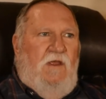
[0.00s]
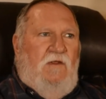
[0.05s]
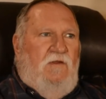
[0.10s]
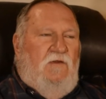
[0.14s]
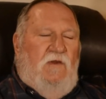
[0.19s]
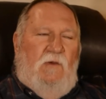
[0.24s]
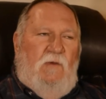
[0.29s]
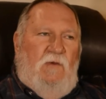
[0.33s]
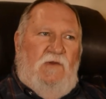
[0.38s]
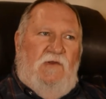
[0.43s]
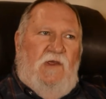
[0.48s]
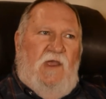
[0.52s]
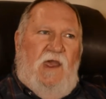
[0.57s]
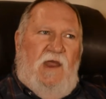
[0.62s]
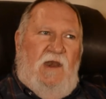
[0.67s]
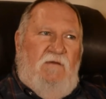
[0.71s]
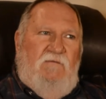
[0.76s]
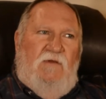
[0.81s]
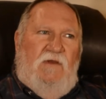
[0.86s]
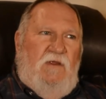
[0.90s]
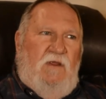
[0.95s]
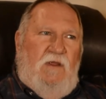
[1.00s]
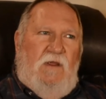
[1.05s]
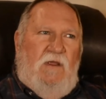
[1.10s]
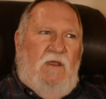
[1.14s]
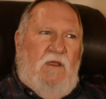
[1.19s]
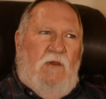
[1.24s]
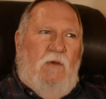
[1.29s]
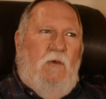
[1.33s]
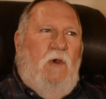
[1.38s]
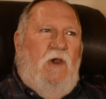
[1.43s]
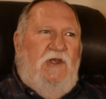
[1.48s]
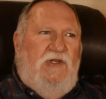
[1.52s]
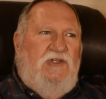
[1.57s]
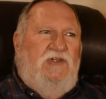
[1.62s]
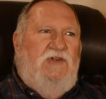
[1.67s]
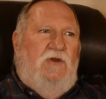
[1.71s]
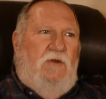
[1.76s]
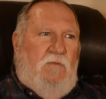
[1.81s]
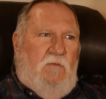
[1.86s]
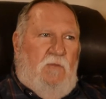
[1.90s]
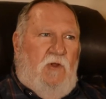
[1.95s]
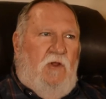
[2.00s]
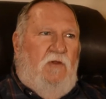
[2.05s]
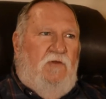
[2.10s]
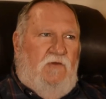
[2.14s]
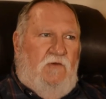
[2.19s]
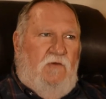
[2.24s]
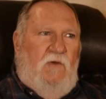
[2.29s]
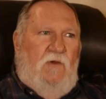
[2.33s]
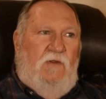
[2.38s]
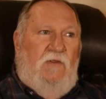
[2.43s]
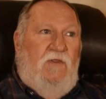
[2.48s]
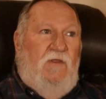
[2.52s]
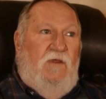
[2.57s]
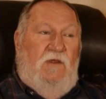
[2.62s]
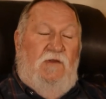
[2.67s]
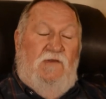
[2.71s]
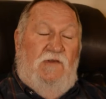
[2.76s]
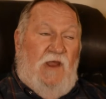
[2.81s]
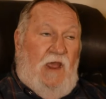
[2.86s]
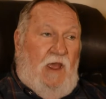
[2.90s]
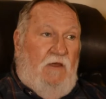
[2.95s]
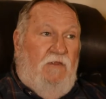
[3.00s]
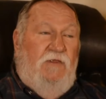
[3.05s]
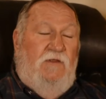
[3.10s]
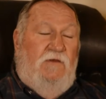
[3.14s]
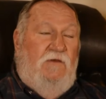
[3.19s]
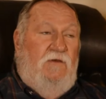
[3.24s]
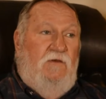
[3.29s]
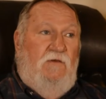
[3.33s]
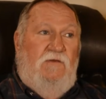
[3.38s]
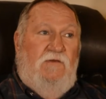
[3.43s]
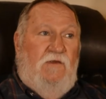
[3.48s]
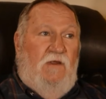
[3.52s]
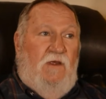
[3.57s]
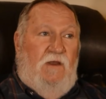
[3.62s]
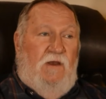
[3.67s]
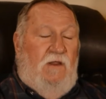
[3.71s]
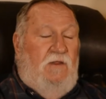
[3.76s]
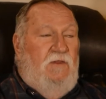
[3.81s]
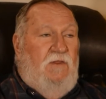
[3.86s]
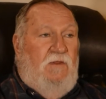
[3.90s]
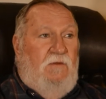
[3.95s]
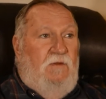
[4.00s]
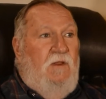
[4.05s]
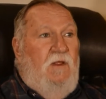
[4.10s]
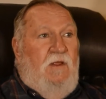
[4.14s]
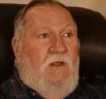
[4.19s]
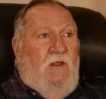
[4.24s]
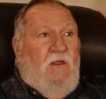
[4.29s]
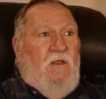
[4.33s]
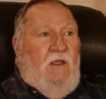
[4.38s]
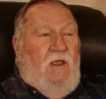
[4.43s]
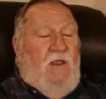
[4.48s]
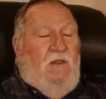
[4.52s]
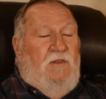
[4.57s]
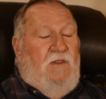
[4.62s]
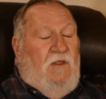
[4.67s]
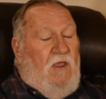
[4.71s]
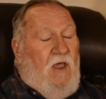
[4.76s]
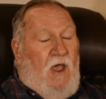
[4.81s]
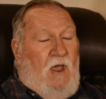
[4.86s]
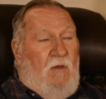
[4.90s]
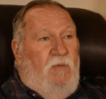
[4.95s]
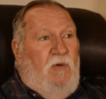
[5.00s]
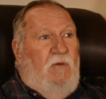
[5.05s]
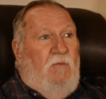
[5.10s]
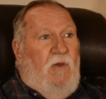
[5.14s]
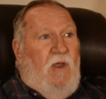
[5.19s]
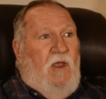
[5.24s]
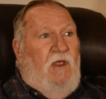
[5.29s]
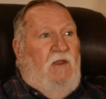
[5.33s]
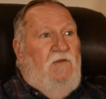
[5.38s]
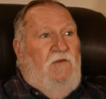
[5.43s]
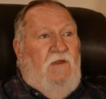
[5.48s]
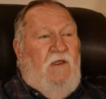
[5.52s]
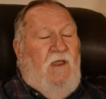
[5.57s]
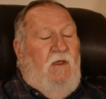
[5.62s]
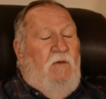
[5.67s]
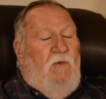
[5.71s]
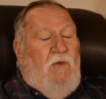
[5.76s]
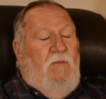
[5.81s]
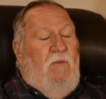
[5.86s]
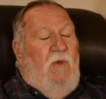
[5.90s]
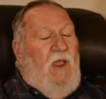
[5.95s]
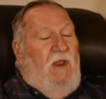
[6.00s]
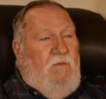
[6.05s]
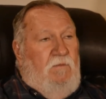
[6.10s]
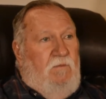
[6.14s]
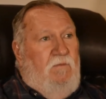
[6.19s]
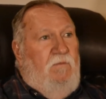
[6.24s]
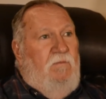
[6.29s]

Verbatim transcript: So it was kind of a questionable sort of thing. South of Tucson at the copper mines, yeah, we might